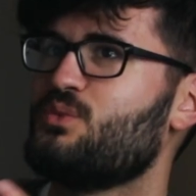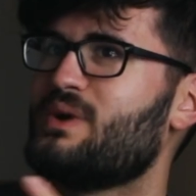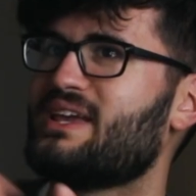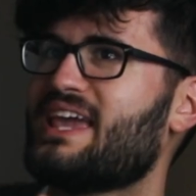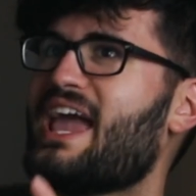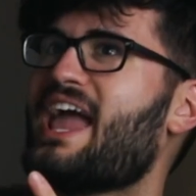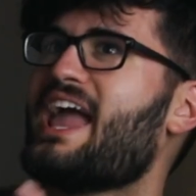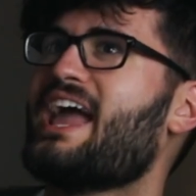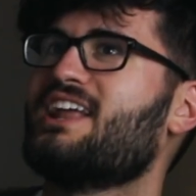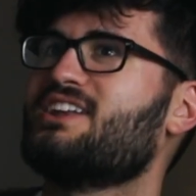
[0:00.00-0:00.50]
We
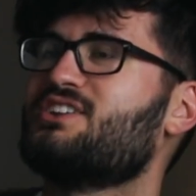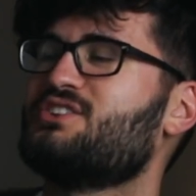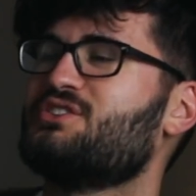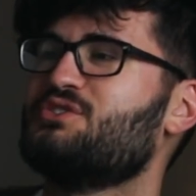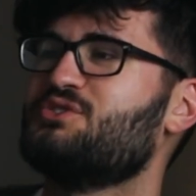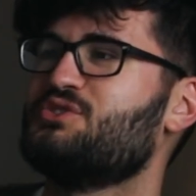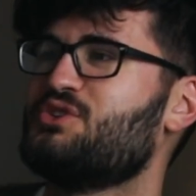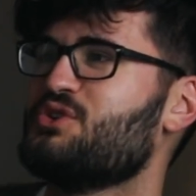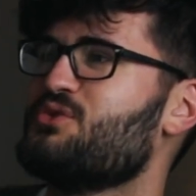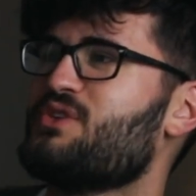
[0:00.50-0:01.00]
can't
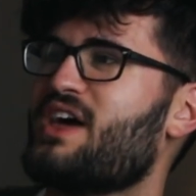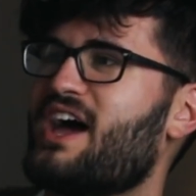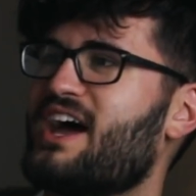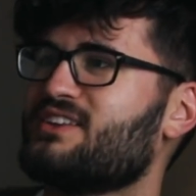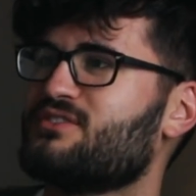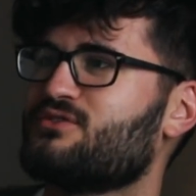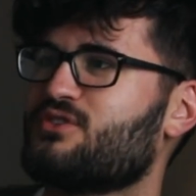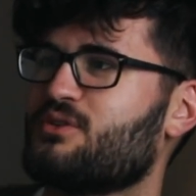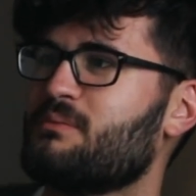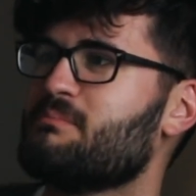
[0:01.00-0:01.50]
do
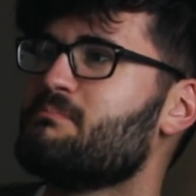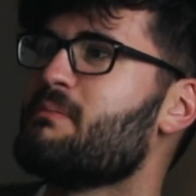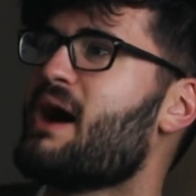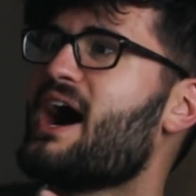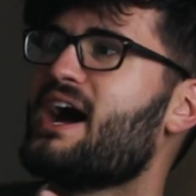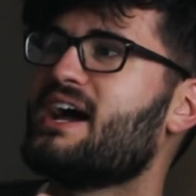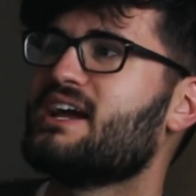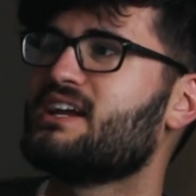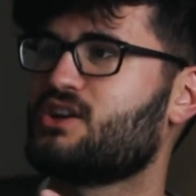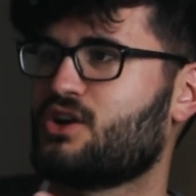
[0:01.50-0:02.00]
that from
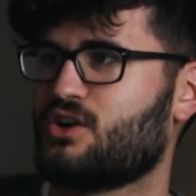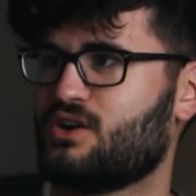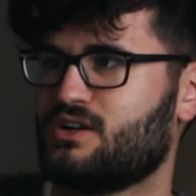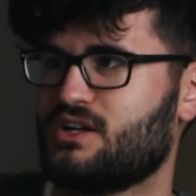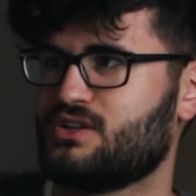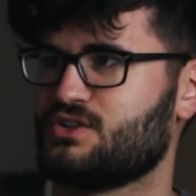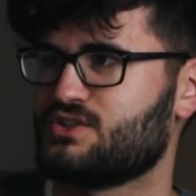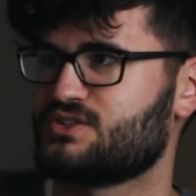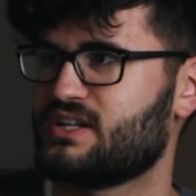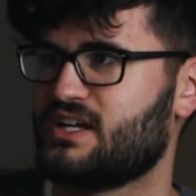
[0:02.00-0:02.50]
my current
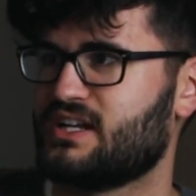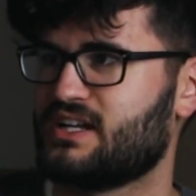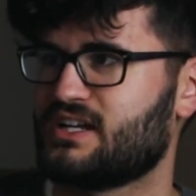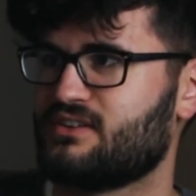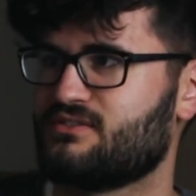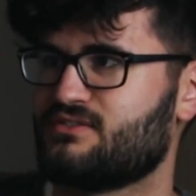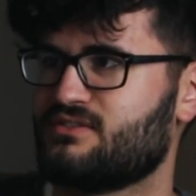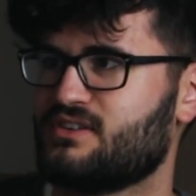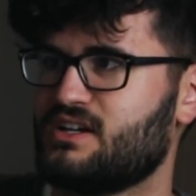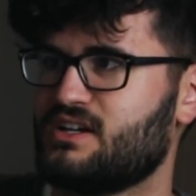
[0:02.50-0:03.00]
understanding of